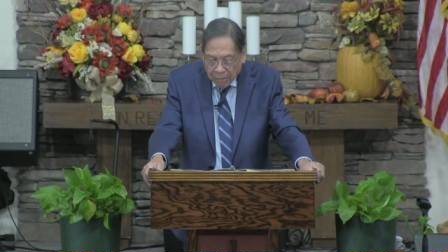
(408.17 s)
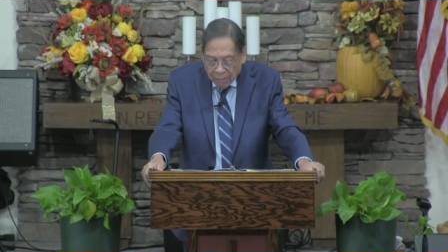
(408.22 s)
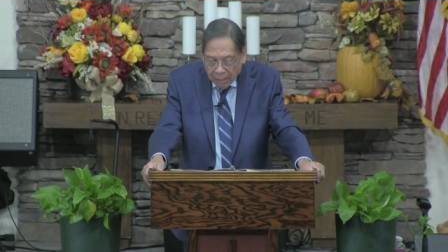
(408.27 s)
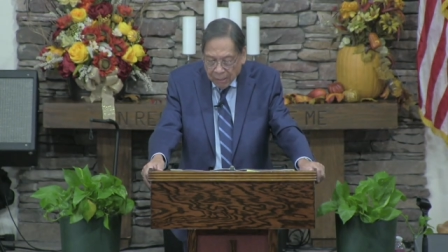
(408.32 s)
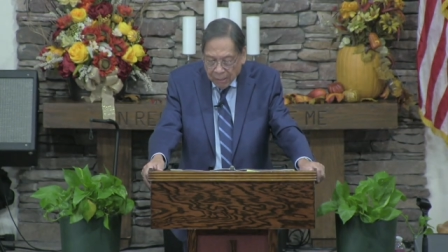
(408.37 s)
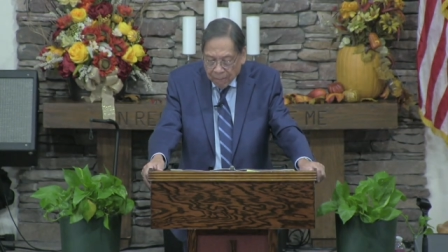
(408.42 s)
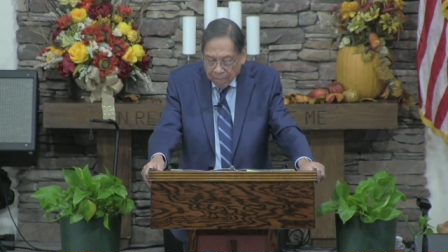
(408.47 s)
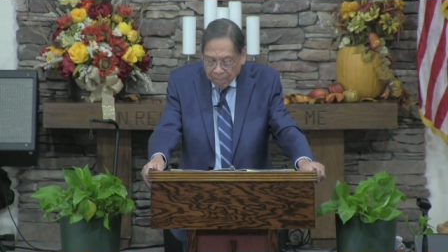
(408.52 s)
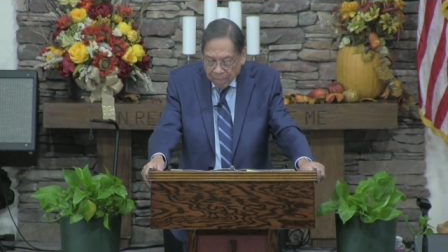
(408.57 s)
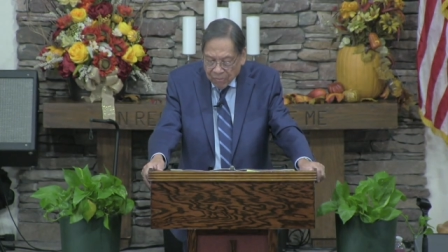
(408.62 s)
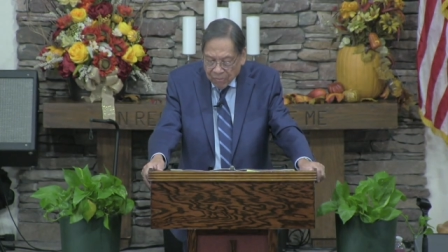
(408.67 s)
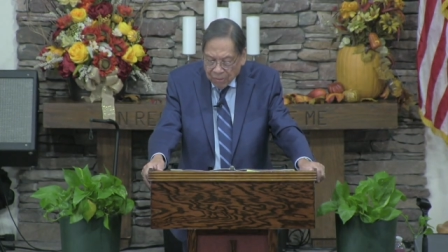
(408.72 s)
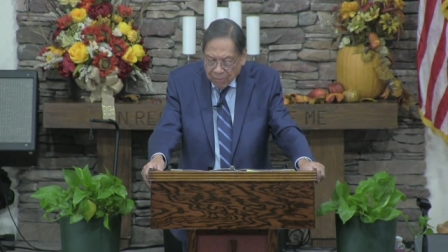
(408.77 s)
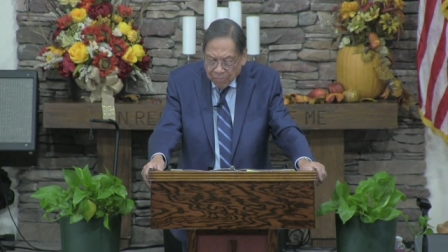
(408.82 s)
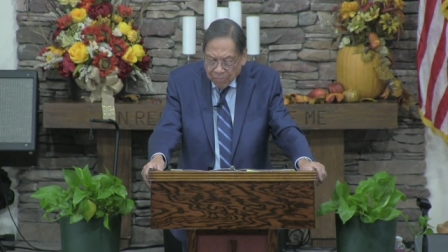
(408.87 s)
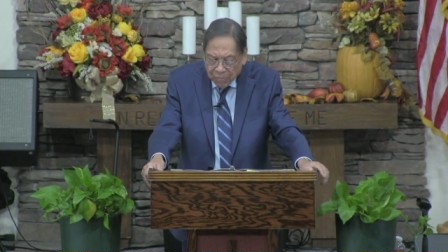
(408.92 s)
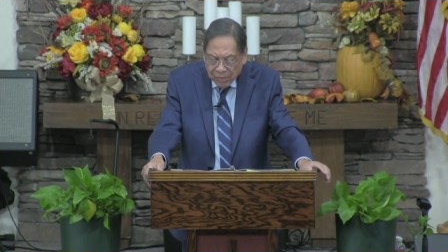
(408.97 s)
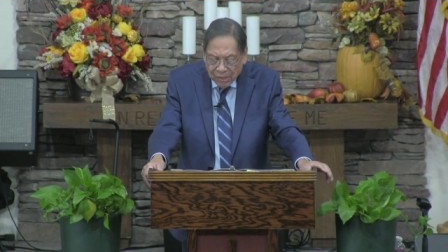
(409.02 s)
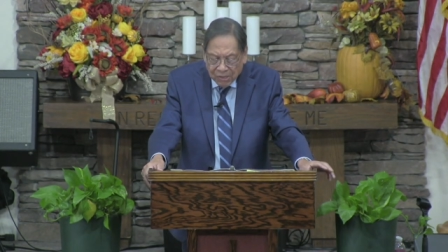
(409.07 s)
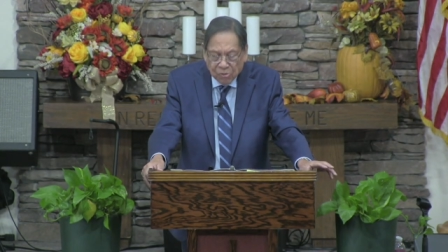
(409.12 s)
That
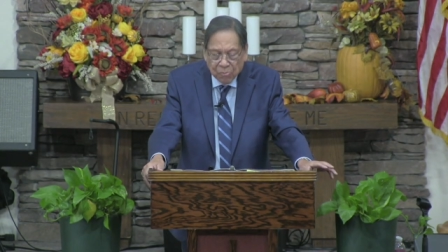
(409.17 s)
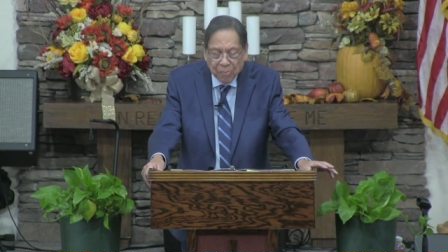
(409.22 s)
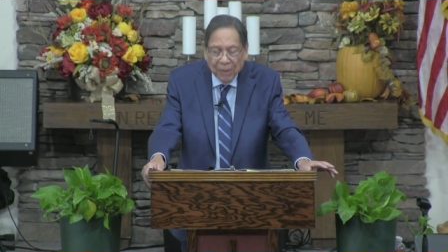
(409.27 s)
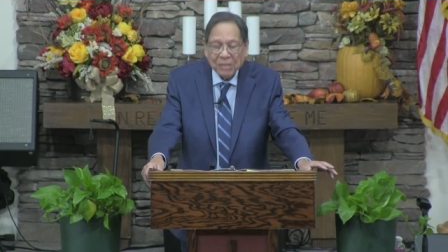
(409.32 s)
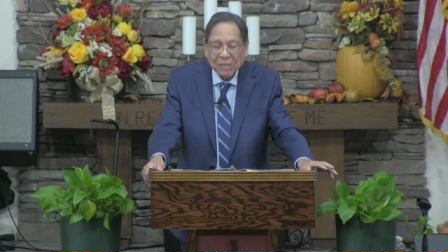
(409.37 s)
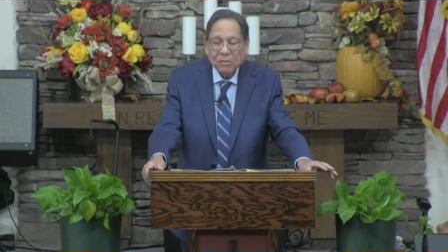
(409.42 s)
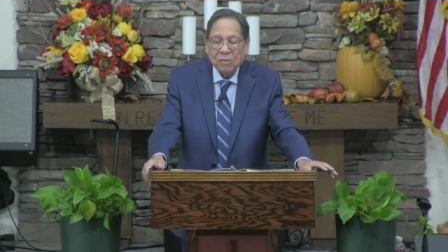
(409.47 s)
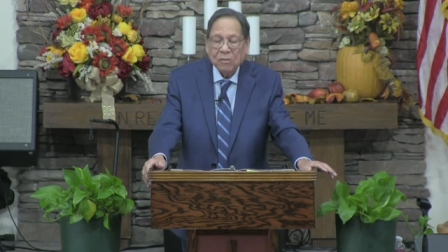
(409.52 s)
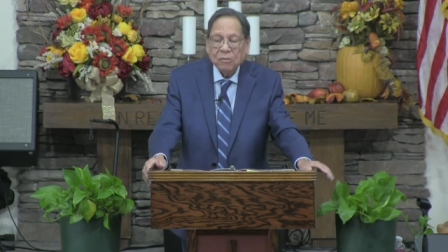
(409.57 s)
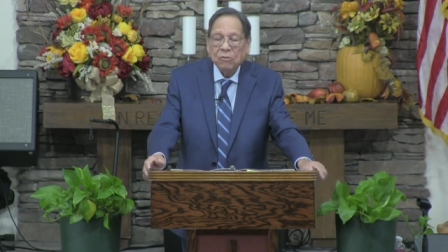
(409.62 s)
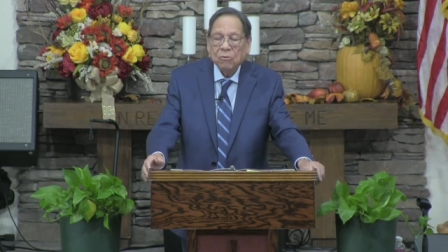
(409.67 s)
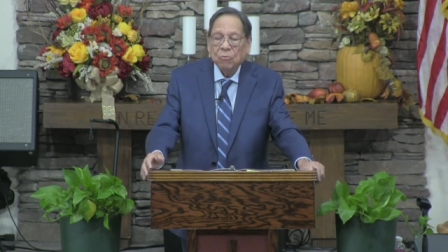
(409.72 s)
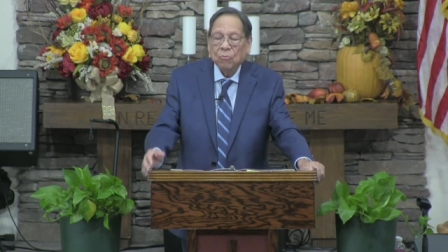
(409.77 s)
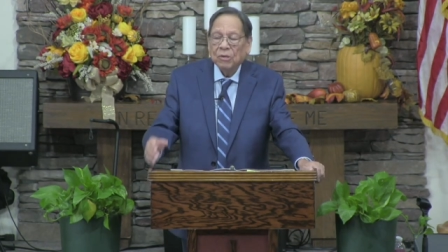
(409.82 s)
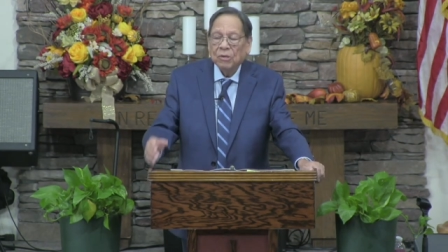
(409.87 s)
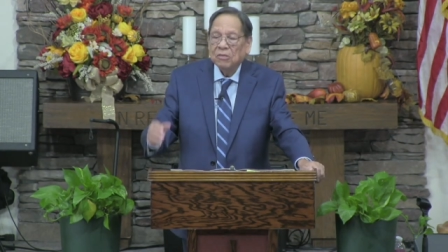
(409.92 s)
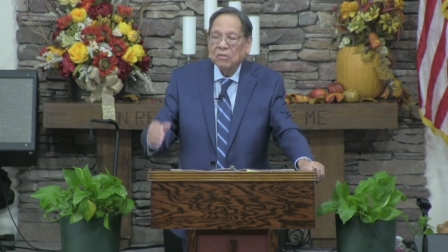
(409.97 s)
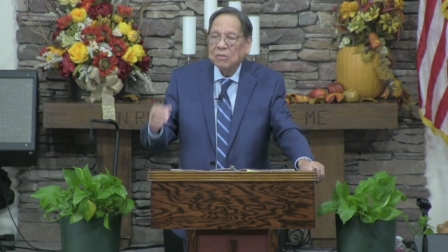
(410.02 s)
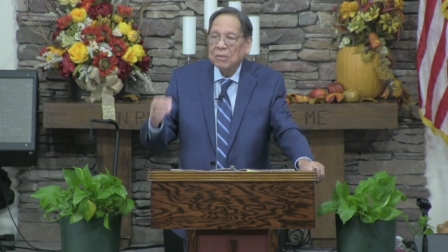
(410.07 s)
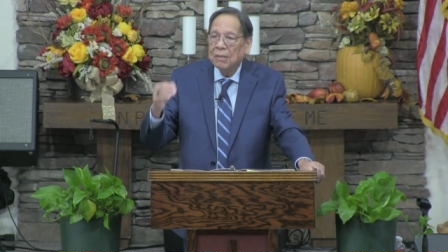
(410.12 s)
this message
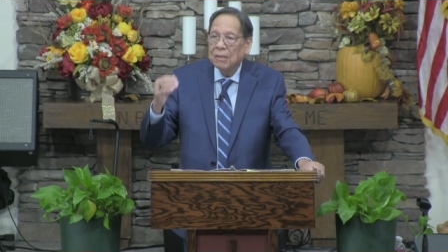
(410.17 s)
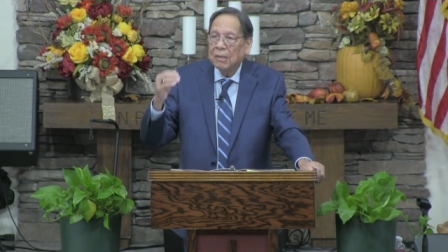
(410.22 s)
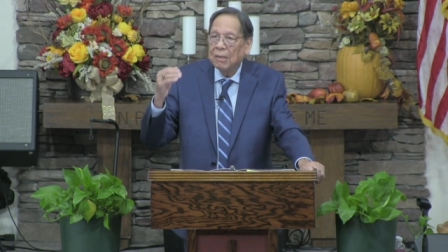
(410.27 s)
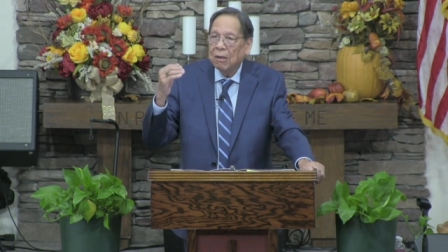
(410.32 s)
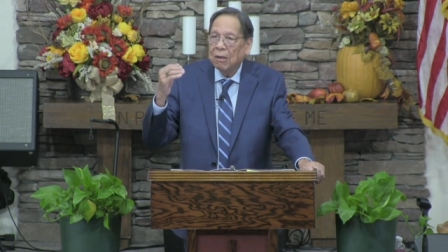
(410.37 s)
was